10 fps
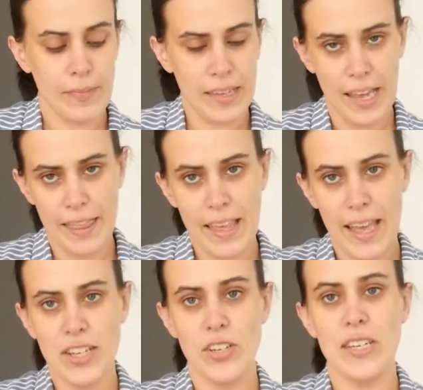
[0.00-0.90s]
And
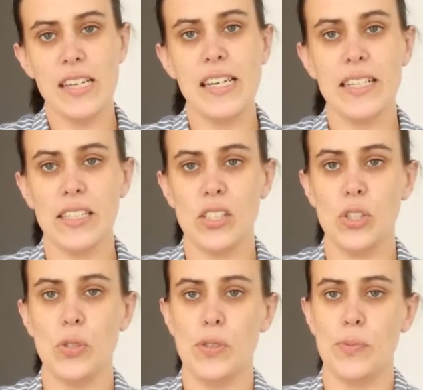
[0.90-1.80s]
then you need
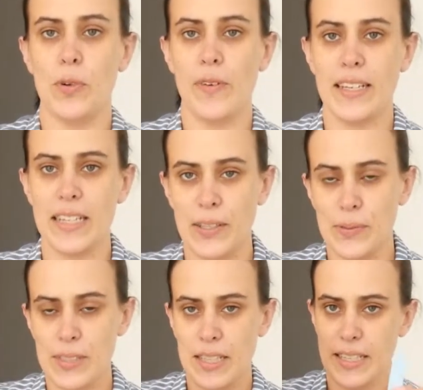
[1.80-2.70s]
two smaller
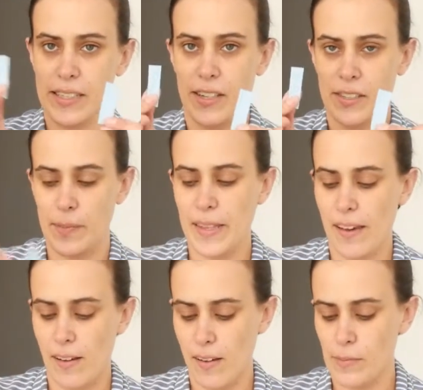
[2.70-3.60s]
rectangles. These are going to be the
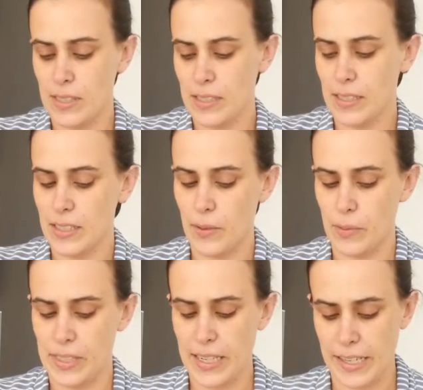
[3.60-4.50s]
arms, so we'll
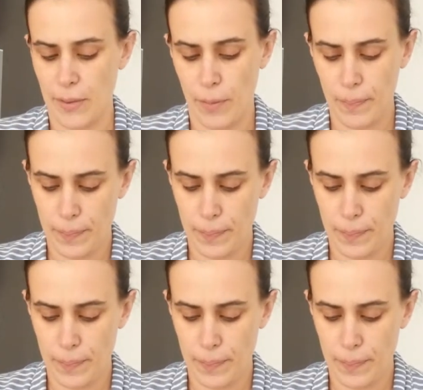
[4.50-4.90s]
stick them on.